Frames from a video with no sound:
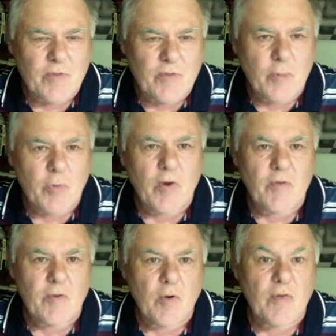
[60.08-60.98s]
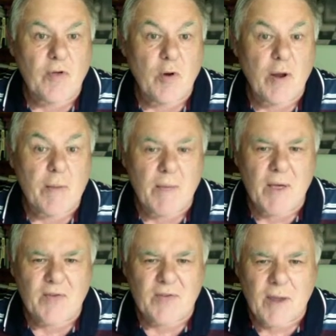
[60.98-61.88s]
the point of view of a
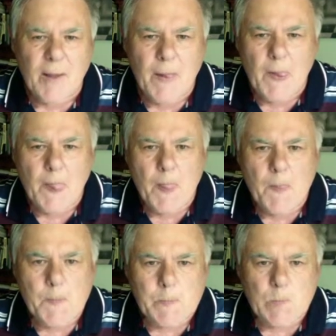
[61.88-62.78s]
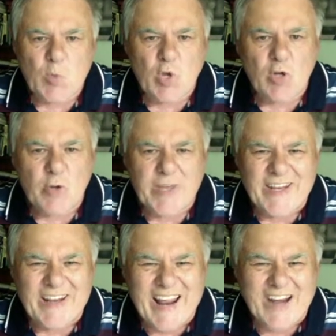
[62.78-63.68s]
grandmaster, not looking
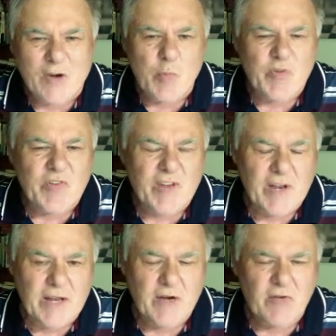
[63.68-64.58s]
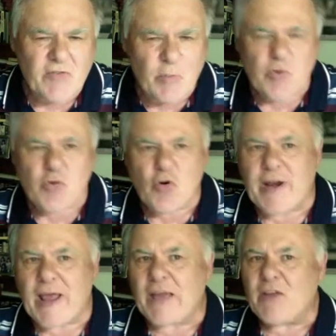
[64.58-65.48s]
at 100% accuracy, but try
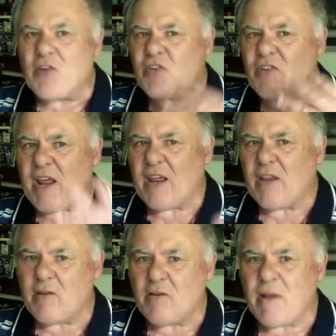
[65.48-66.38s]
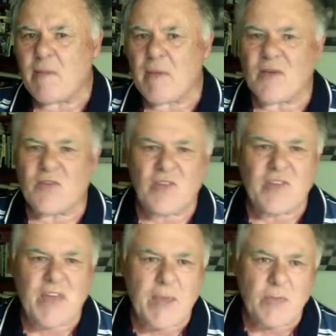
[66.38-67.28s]
to understand the grandmaster's
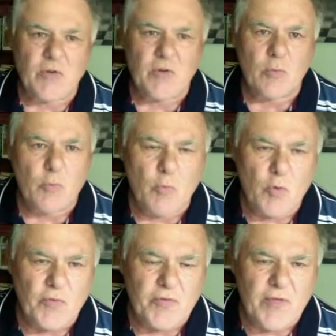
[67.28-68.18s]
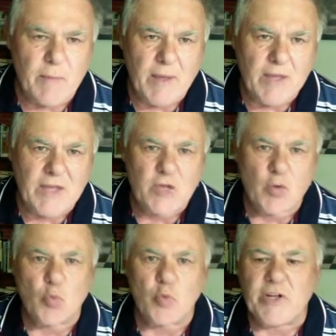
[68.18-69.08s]
games and the moves they make and the
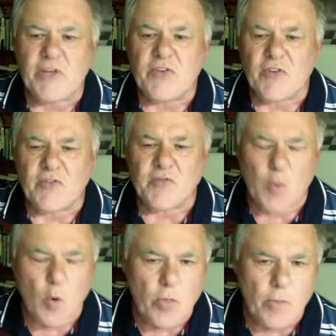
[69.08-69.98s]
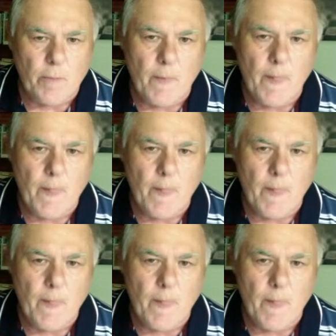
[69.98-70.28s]
reasons for them.